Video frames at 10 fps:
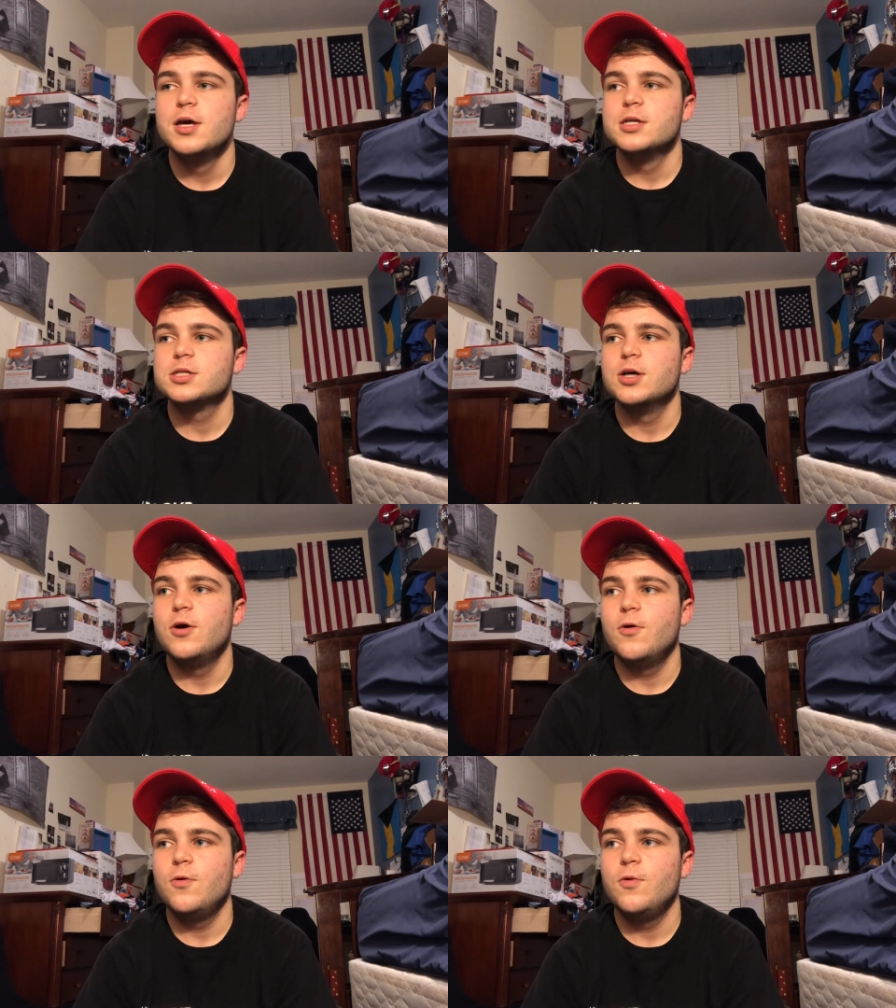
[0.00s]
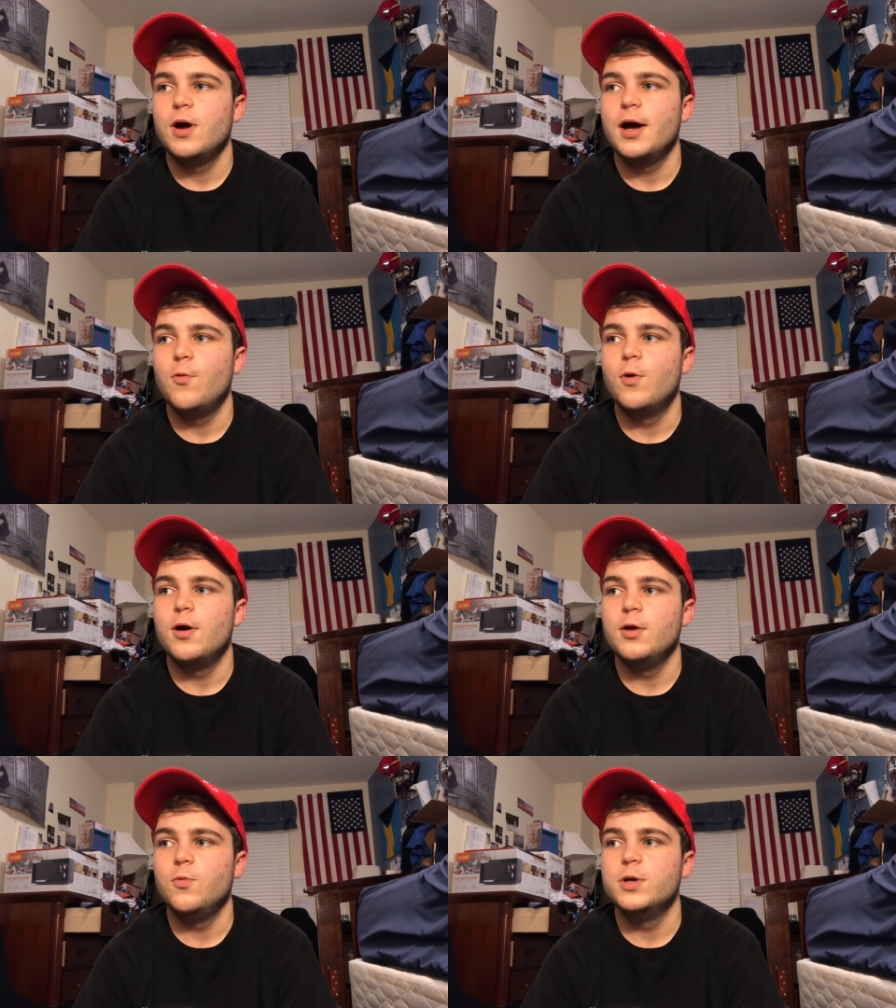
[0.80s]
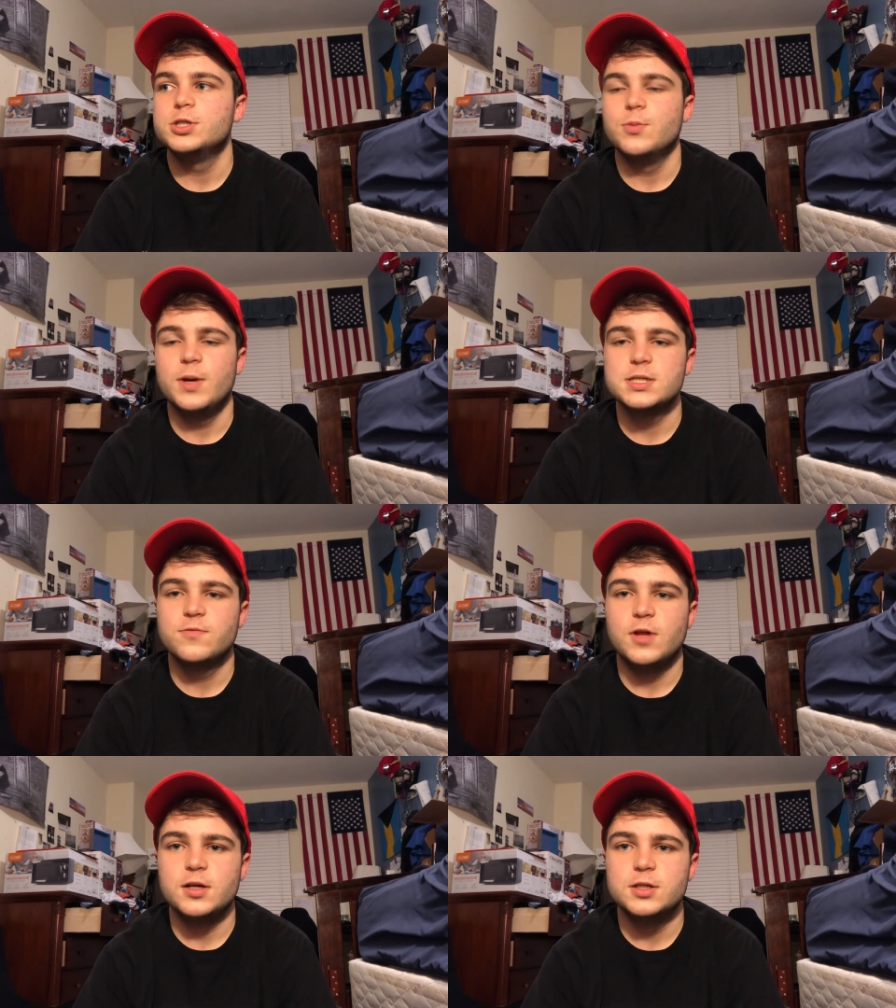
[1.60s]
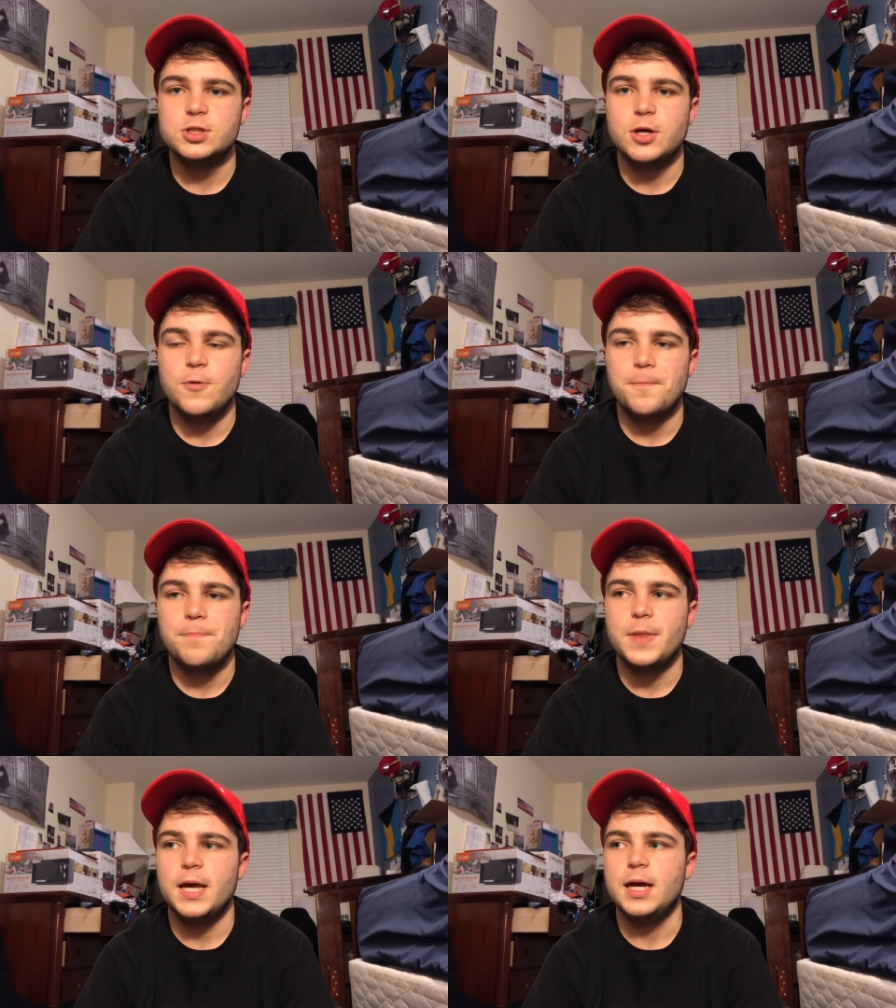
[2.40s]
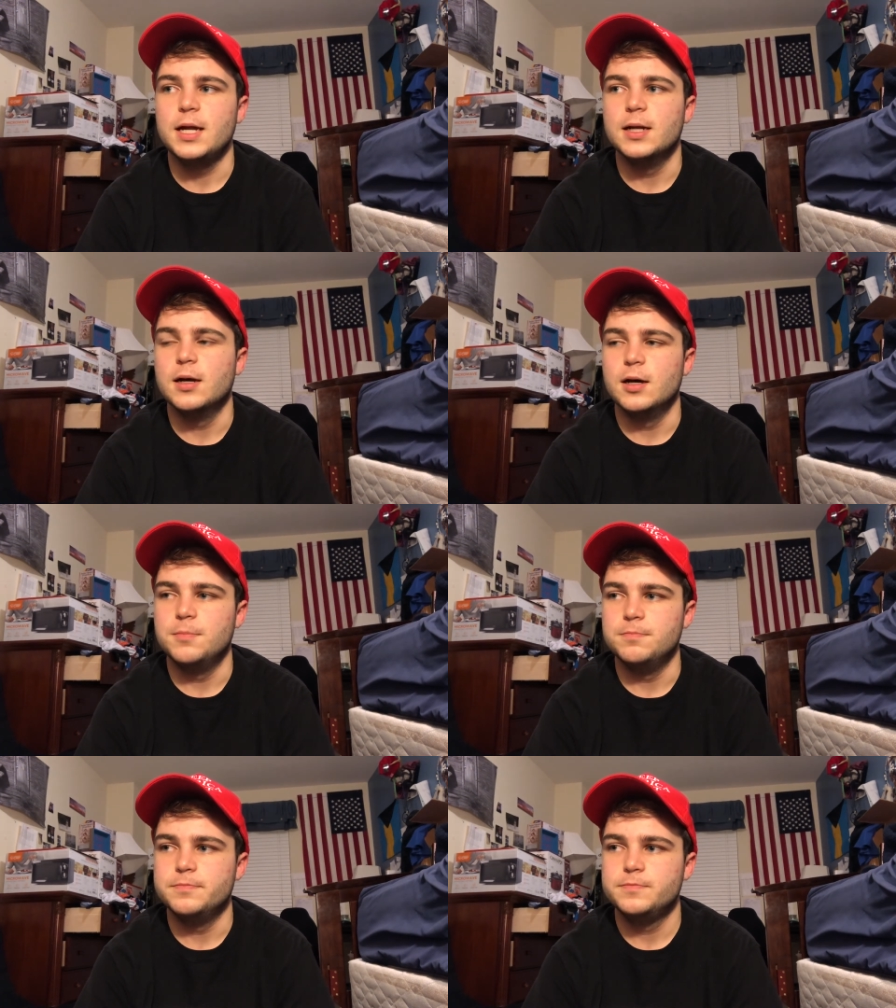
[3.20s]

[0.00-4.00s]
So I want to wish the best of luck to Joe and um,